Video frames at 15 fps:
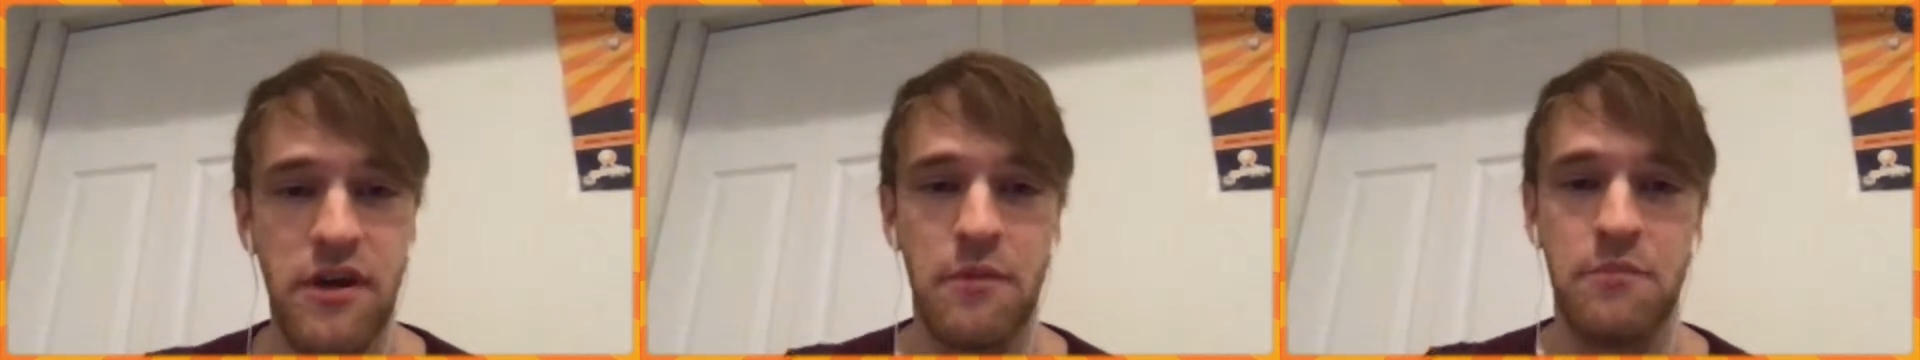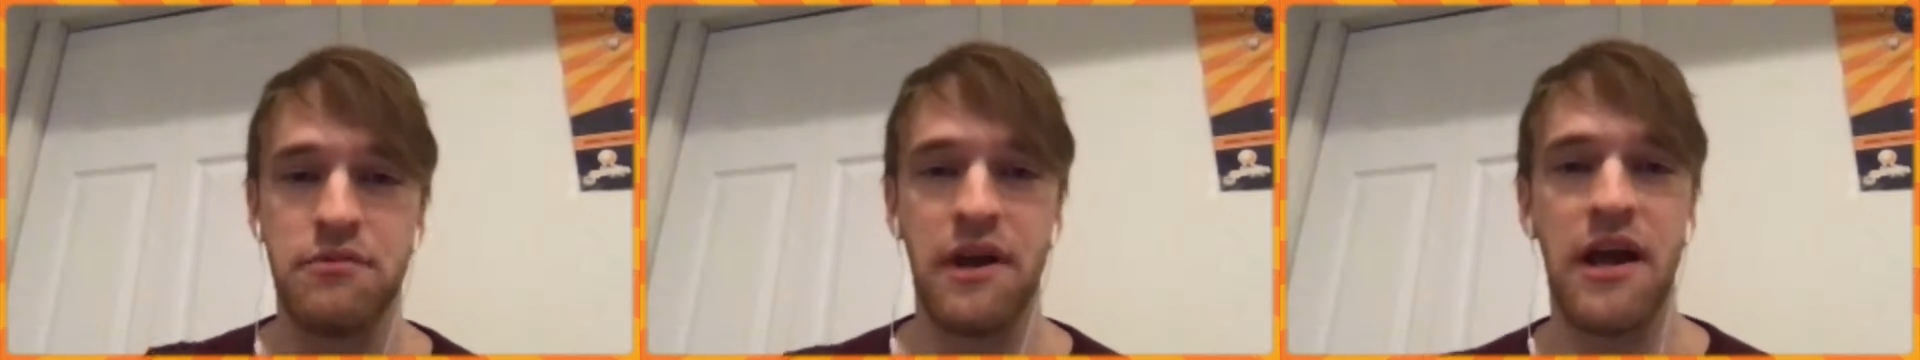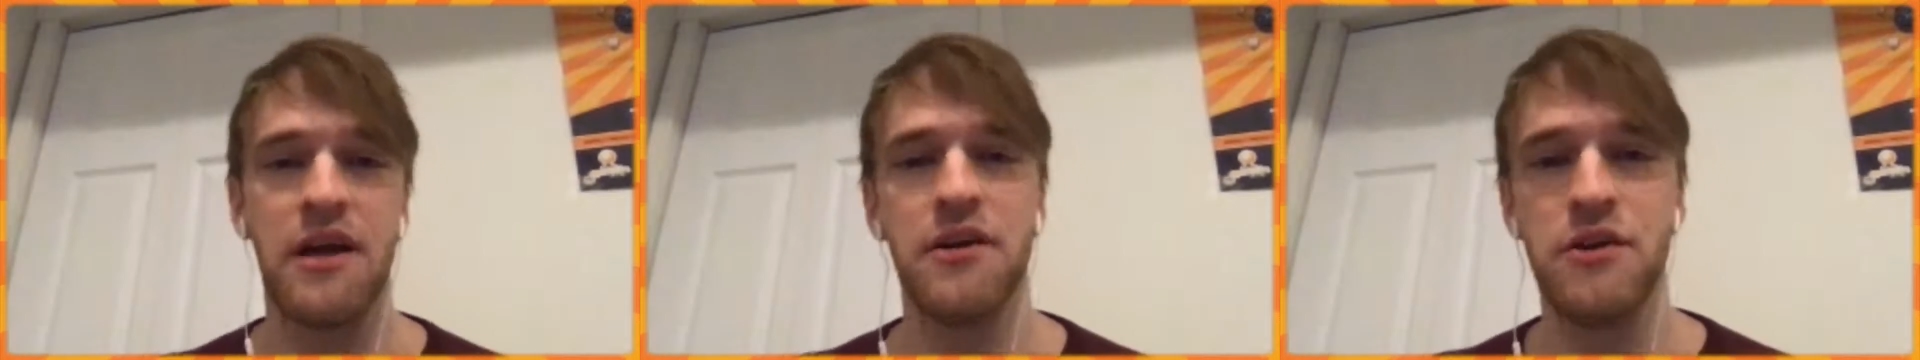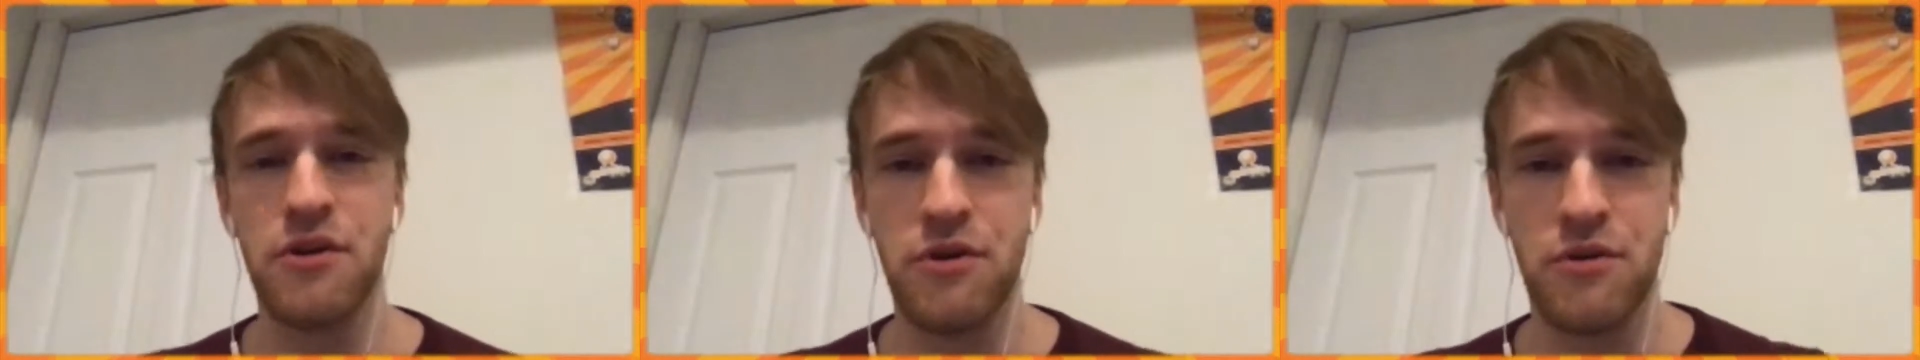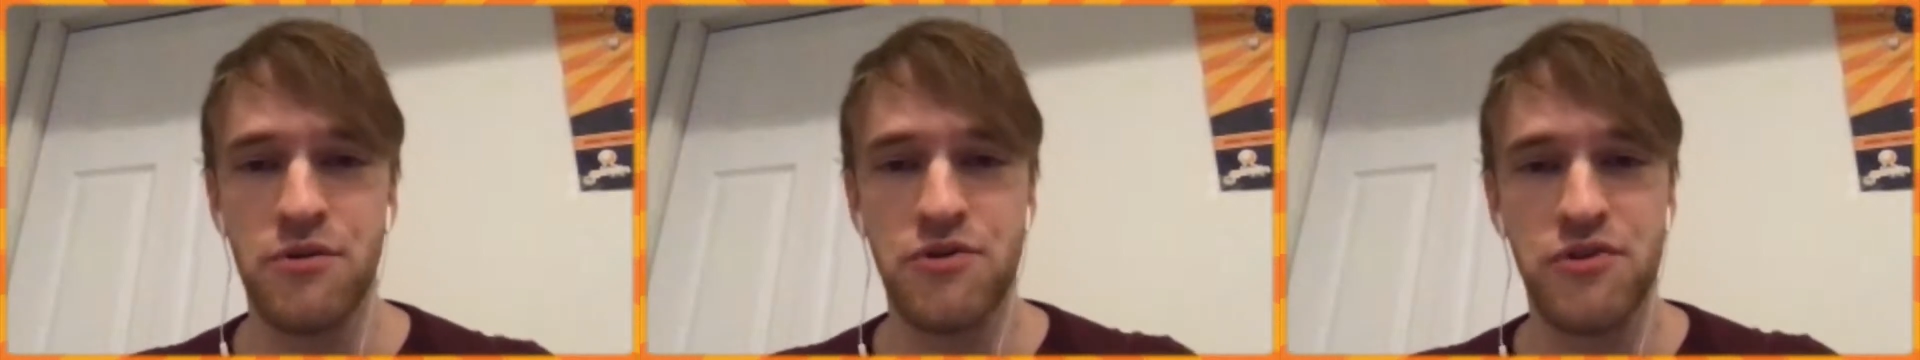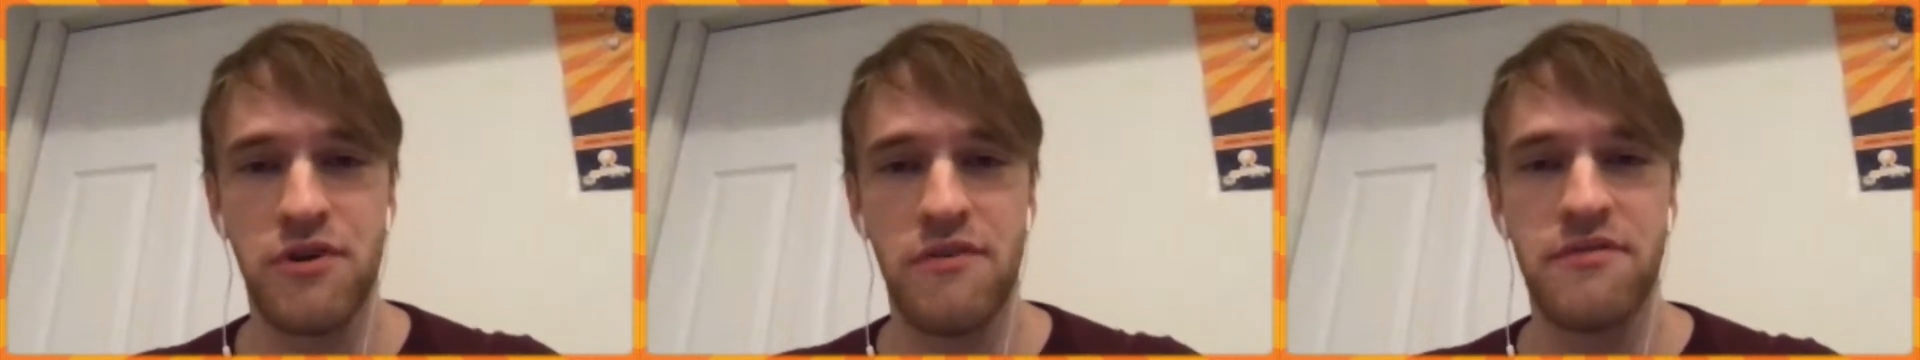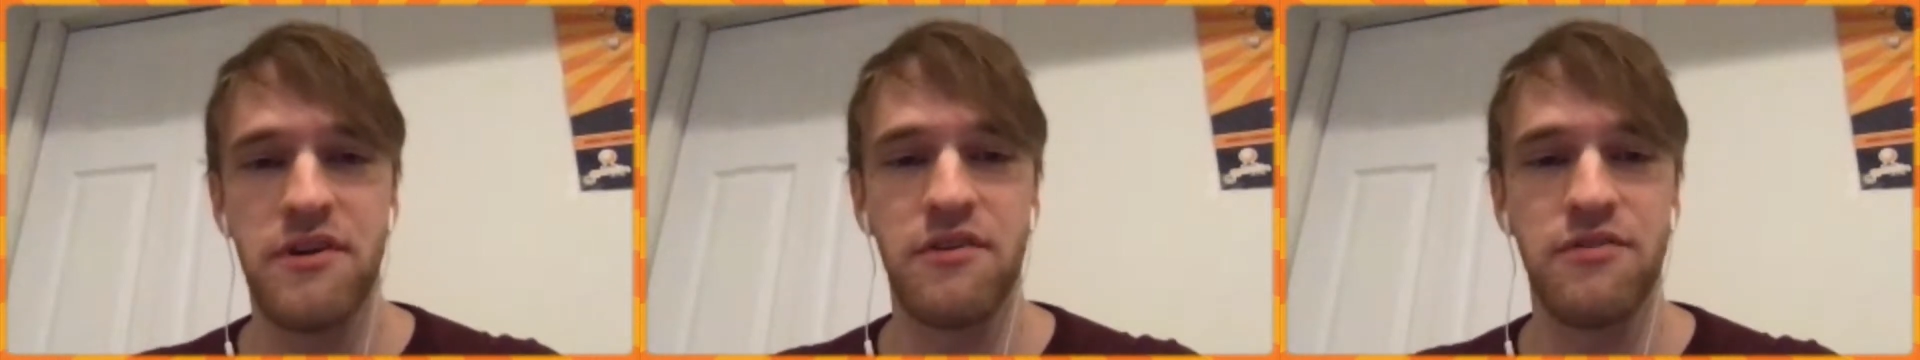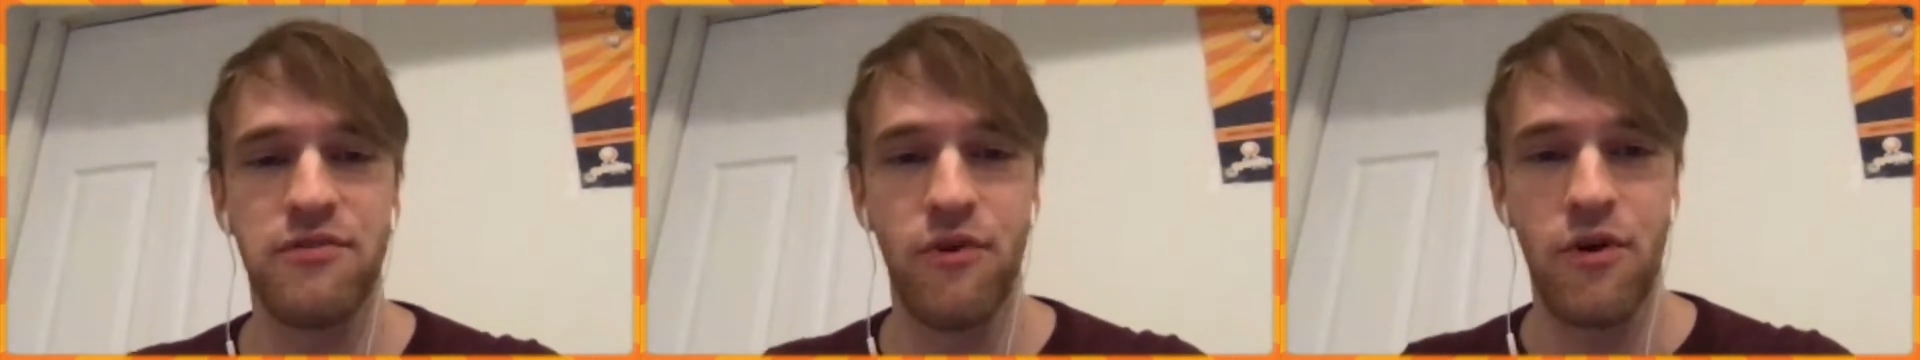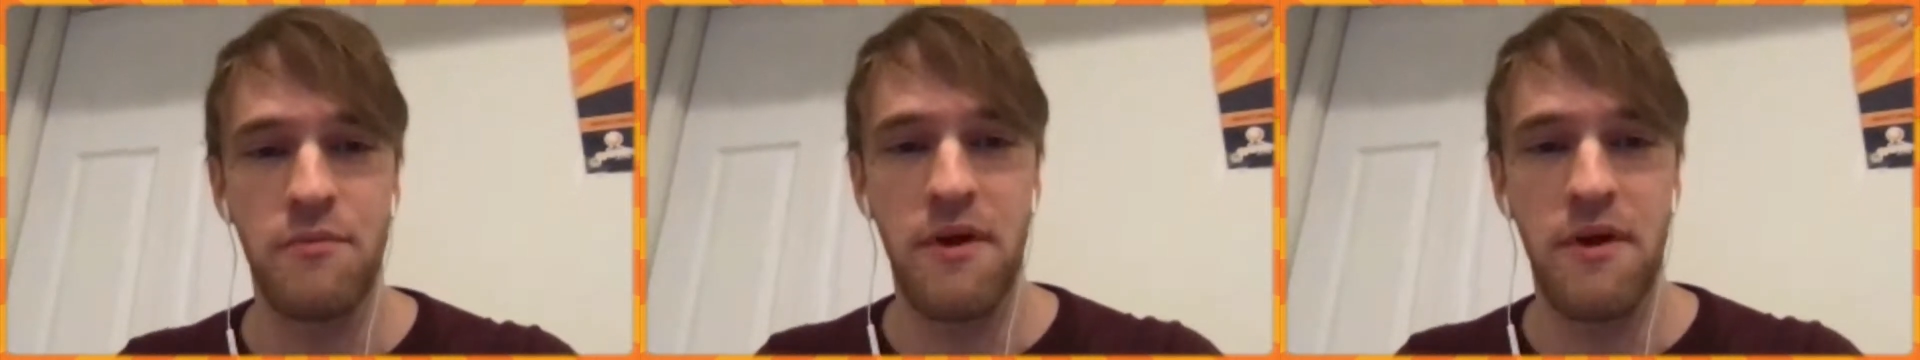brand new trivia format